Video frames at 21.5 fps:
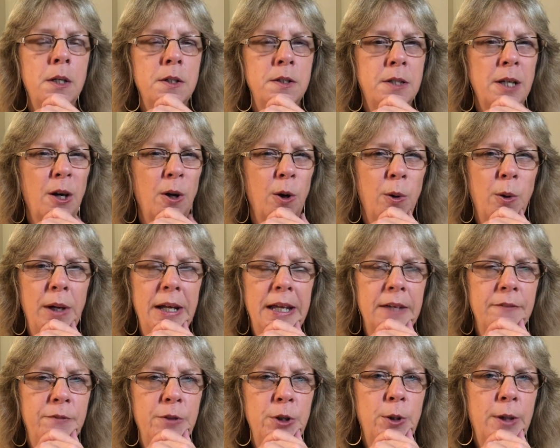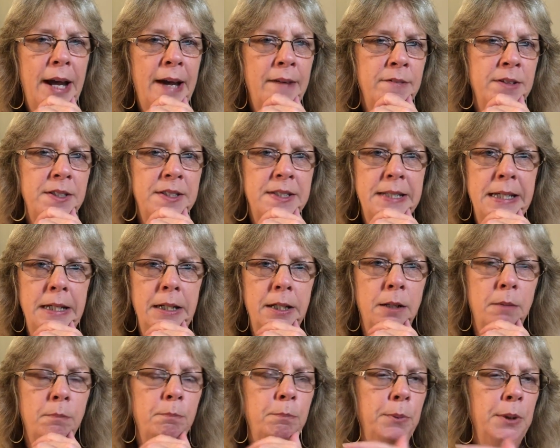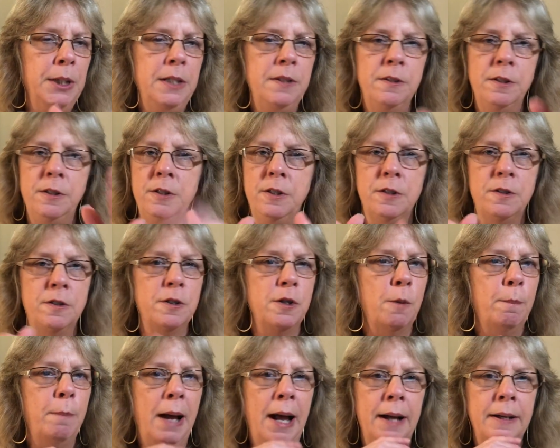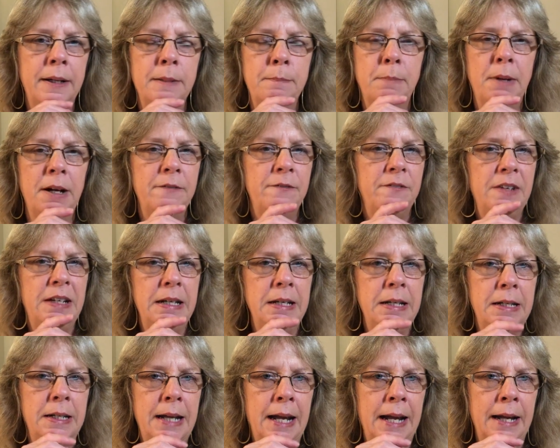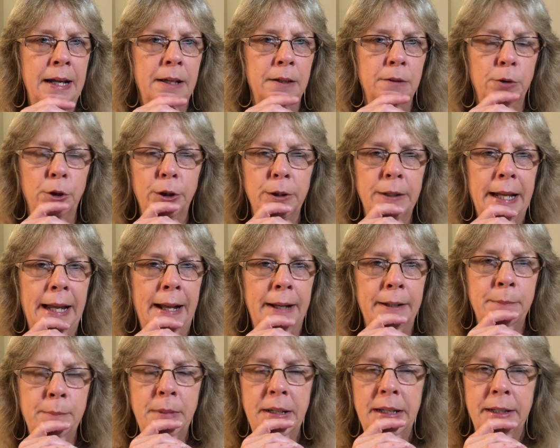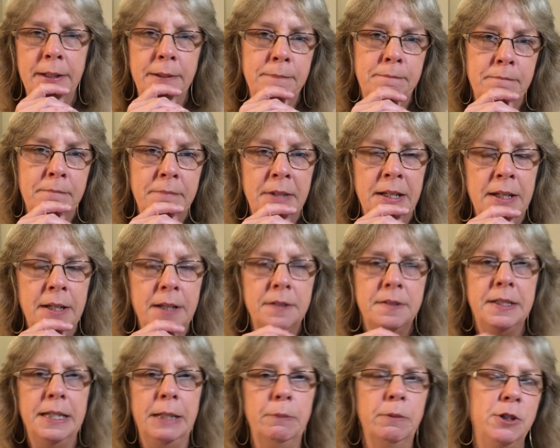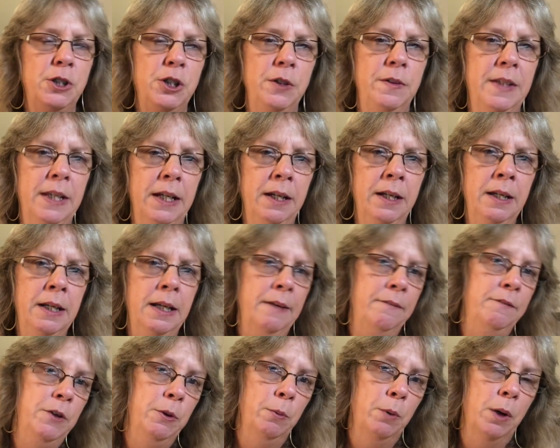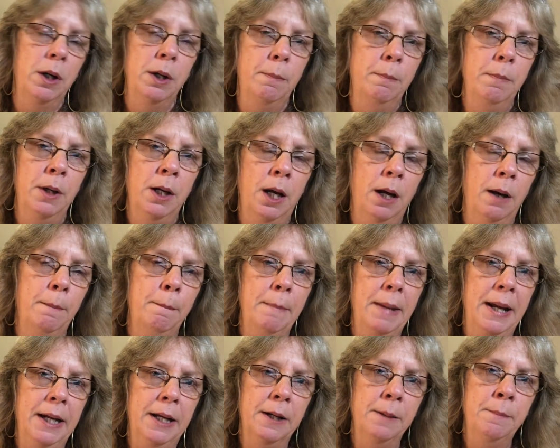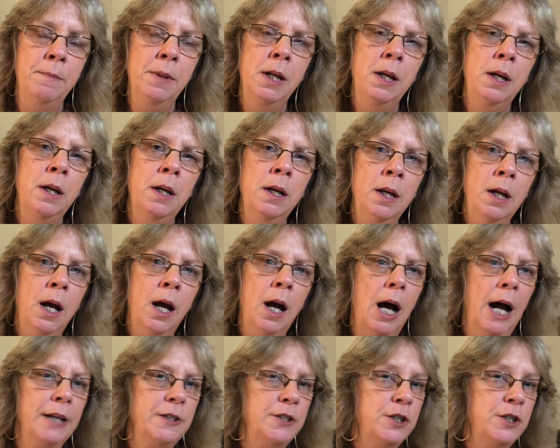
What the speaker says: So if you haven't seen them, please just go back in my feed and look at them and see what you think if you want to make them. I